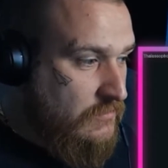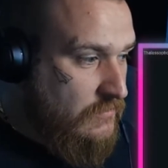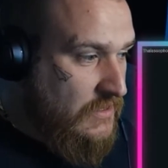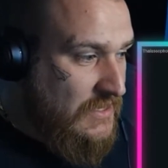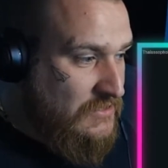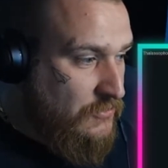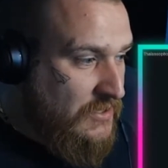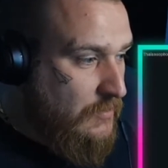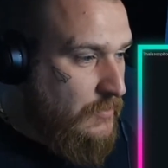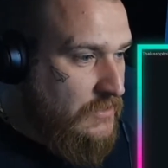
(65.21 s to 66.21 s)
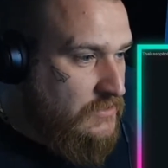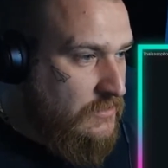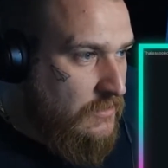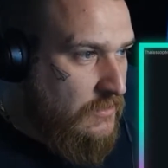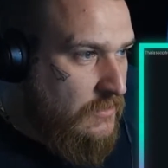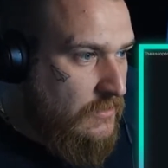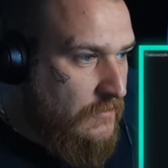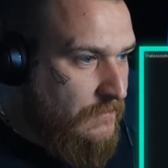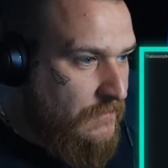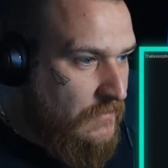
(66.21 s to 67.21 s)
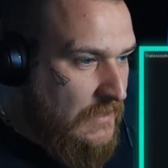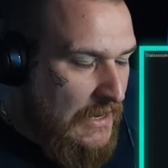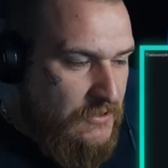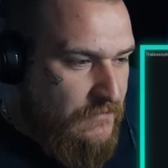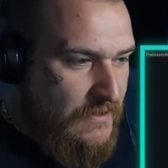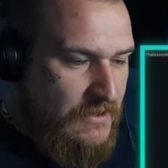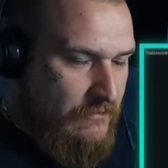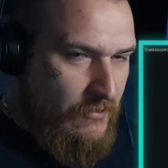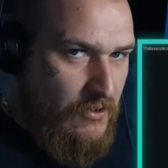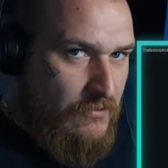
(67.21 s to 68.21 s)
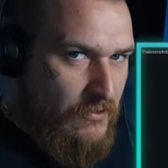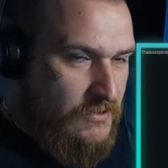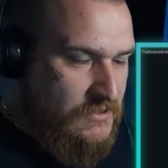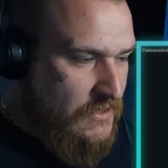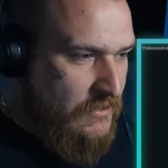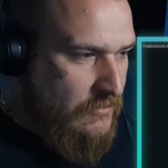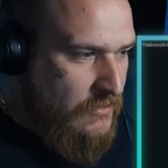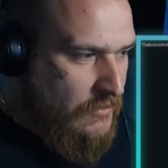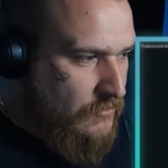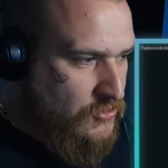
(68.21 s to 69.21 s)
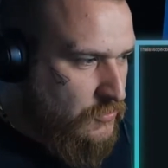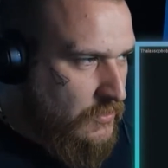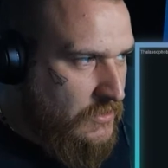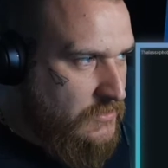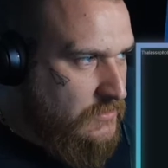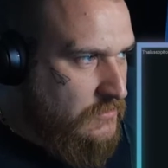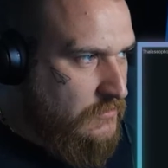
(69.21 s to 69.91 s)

That's how deep it is. I just find it very, very scary. I'm not sure what it is.